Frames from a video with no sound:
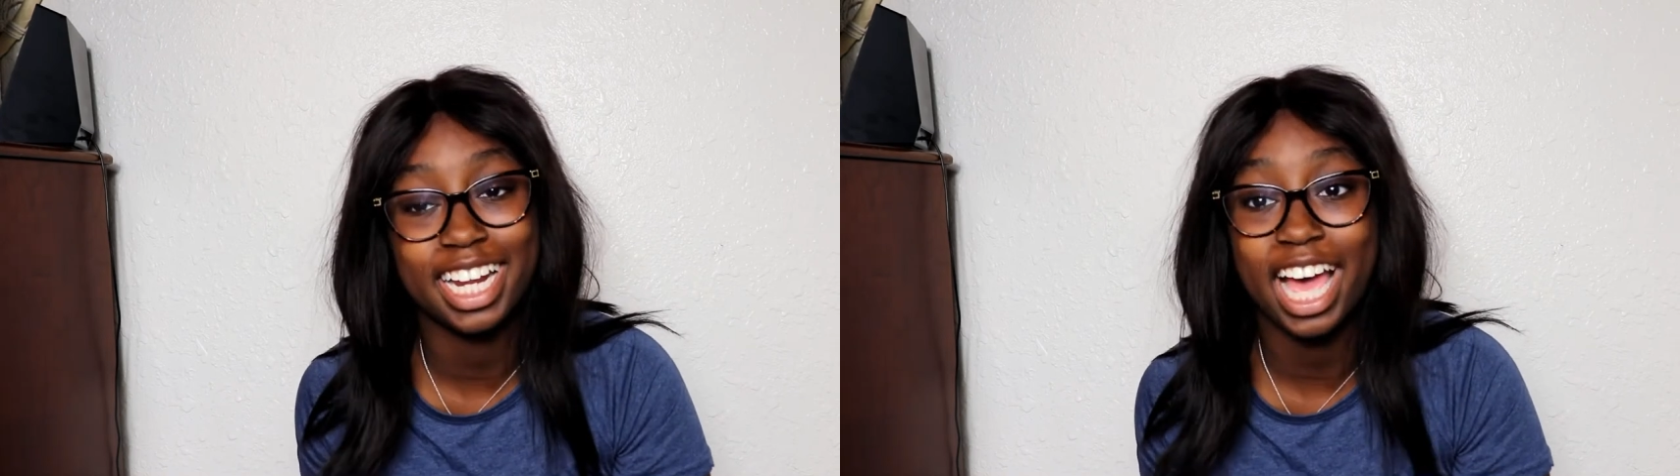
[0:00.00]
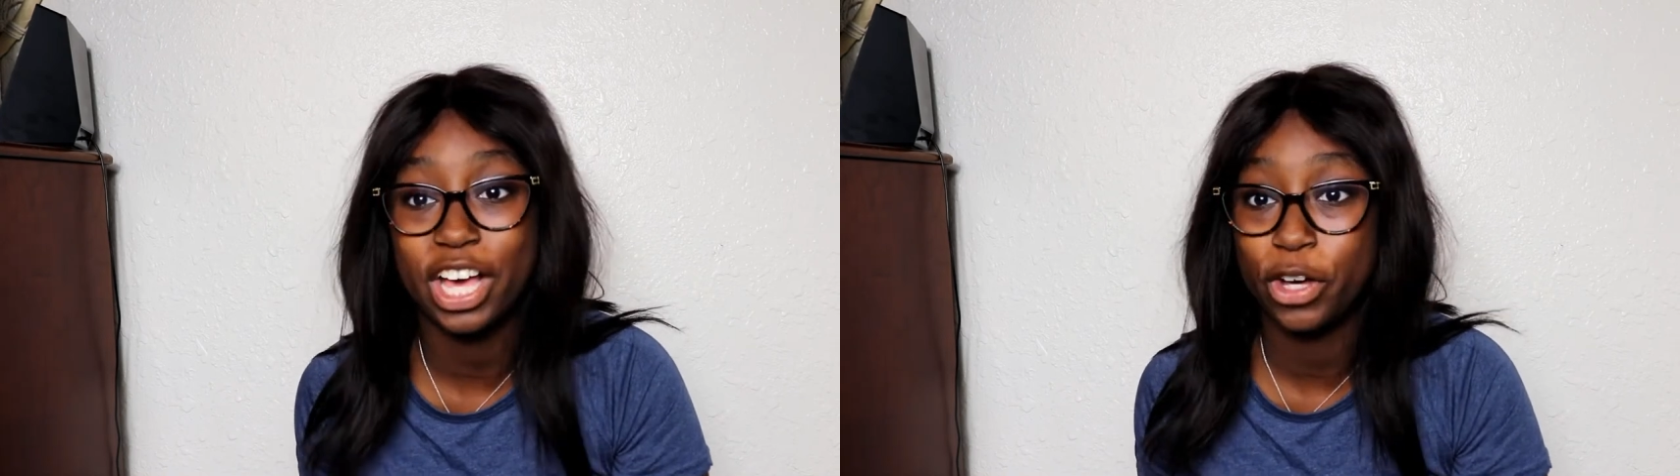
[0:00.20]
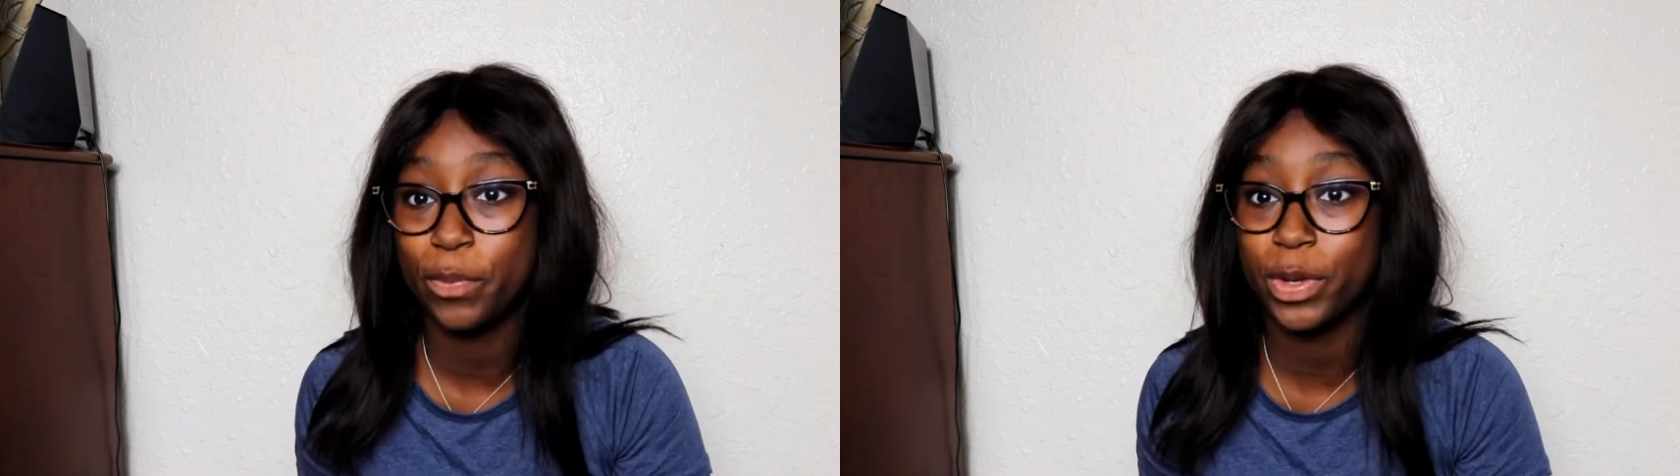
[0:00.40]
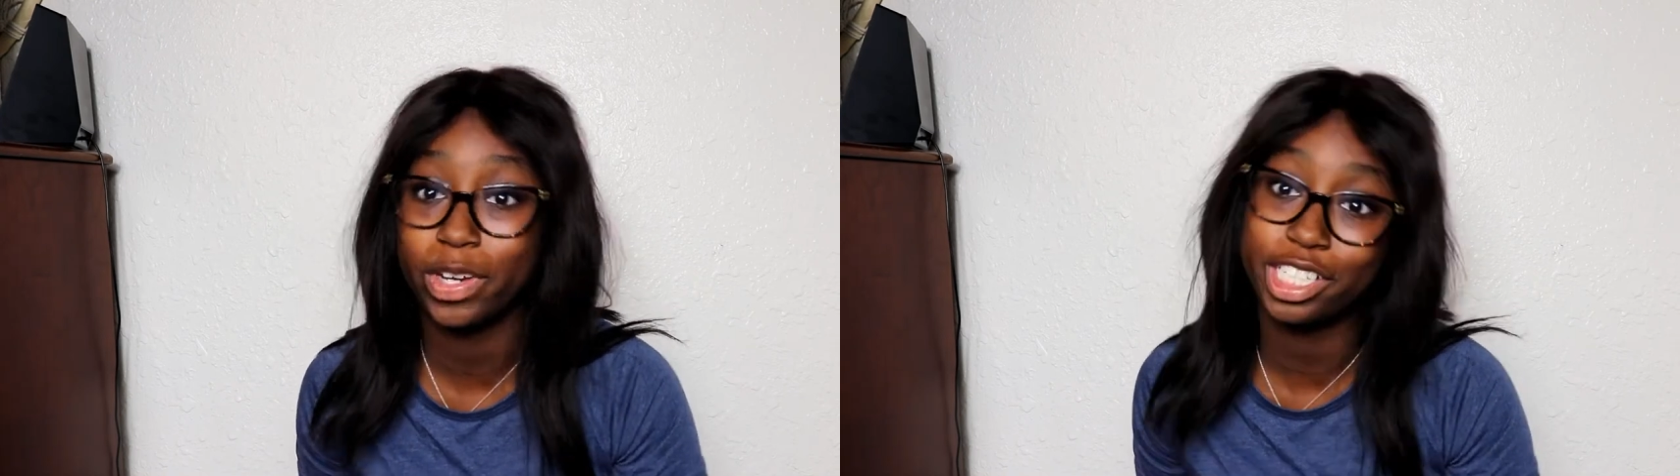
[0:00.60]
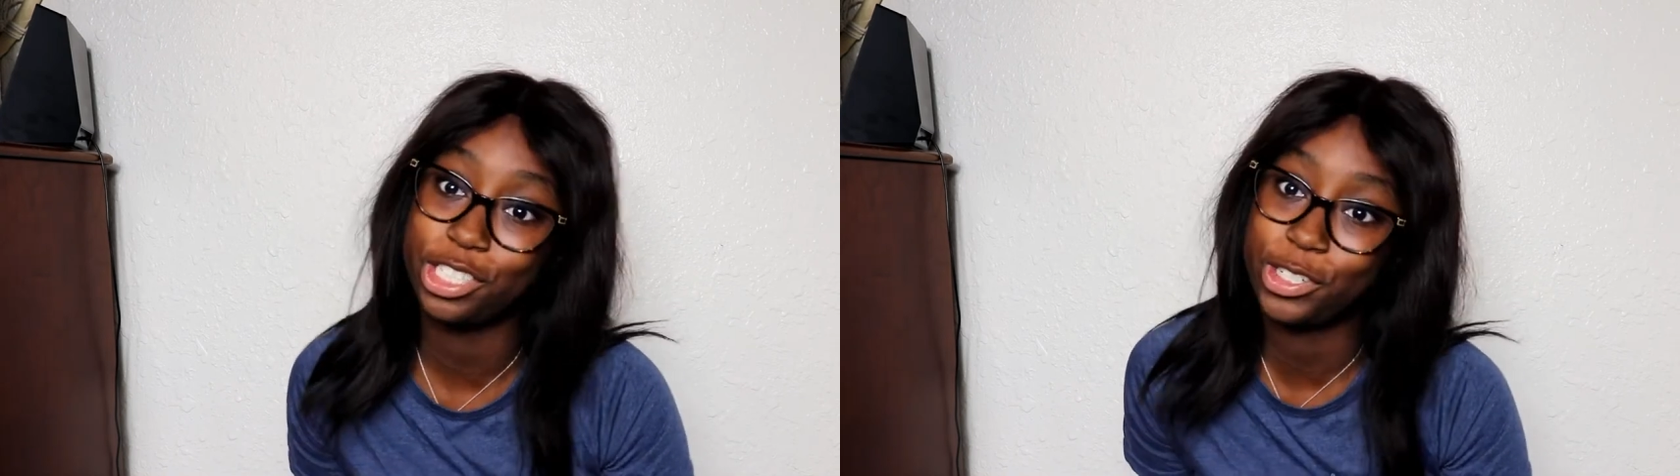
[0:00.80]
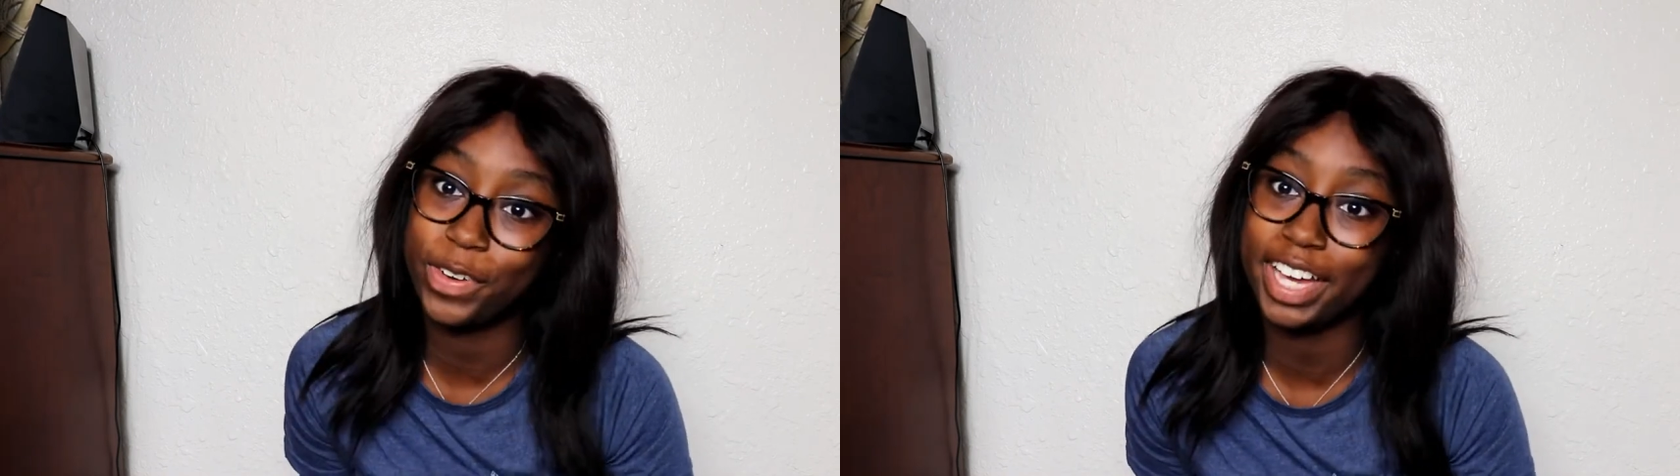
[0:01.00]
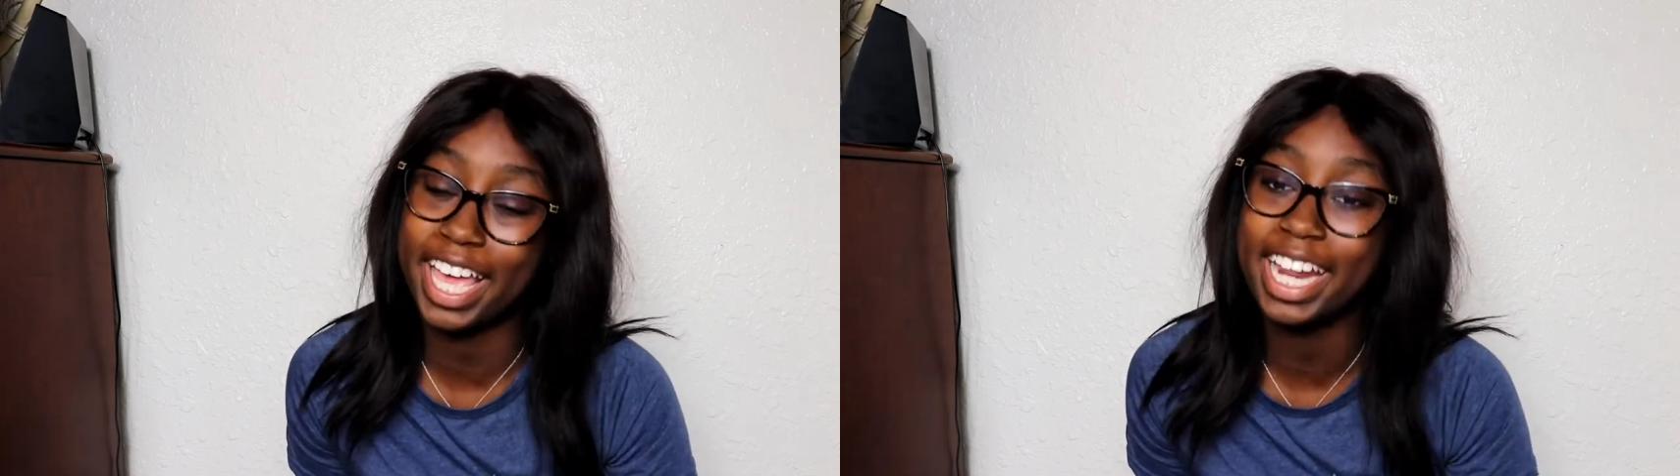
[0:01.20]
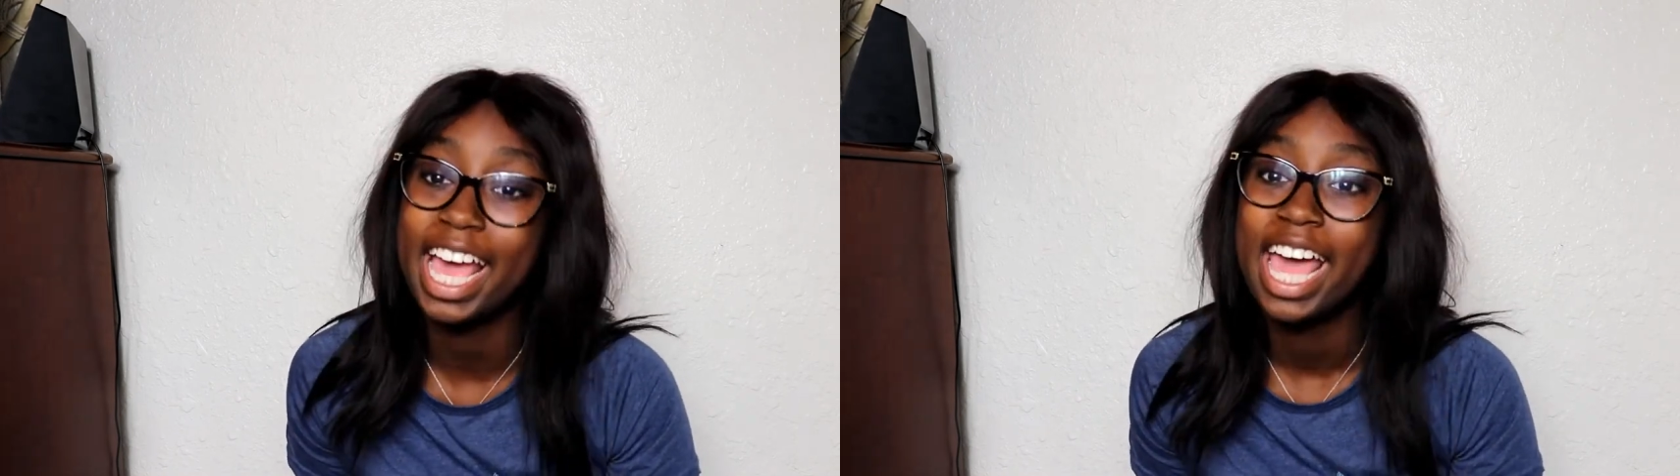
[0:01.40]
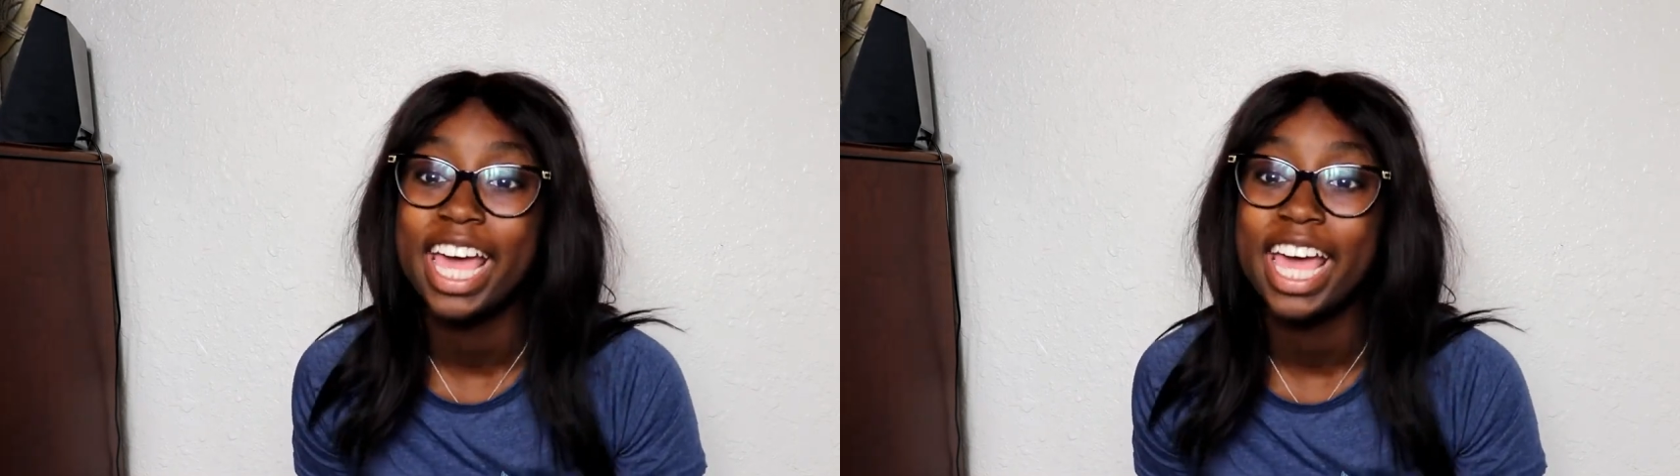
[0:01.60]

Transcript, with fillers: I hope you enjoyed.